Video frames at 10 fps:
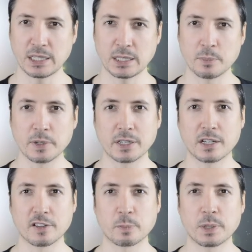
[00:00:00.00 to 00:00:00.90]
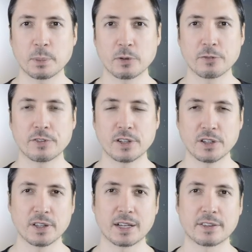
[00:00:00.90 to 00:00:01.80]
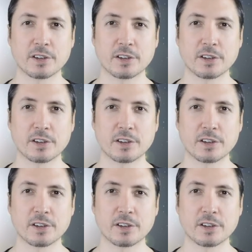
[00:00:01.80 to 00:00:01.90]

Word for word: because people feel like